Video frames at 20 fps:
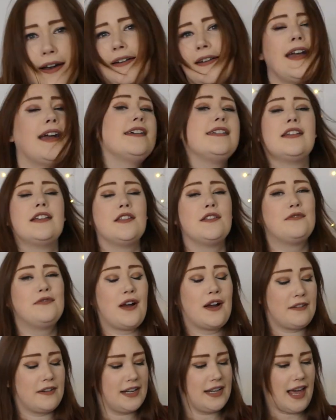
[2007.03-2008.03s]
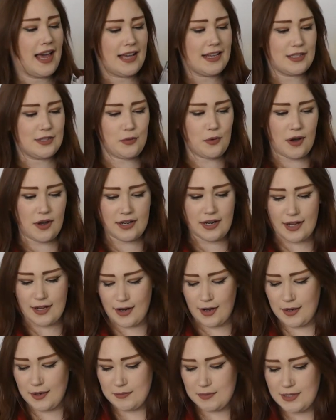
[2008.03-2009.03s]
Okay, so the very last one, and
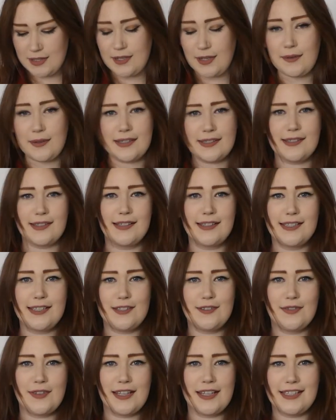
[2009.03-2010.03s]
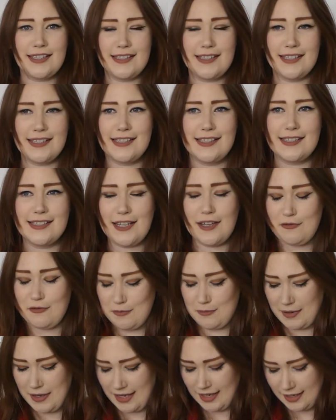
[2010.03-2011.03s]
I'm so excited for this. This is
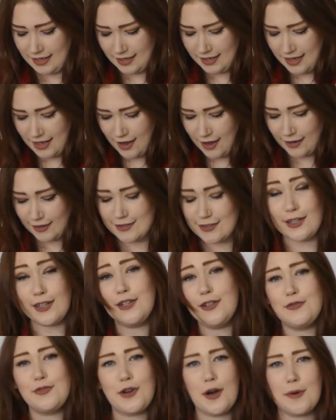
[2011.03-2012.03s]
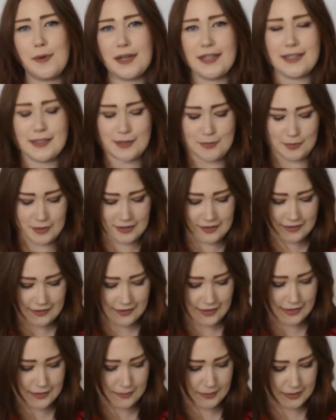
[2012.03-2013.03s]
giving me, I totally forgot about this one
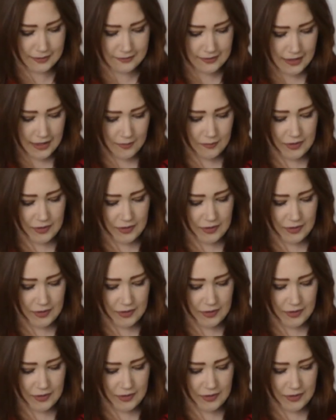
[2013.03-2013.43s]
as well.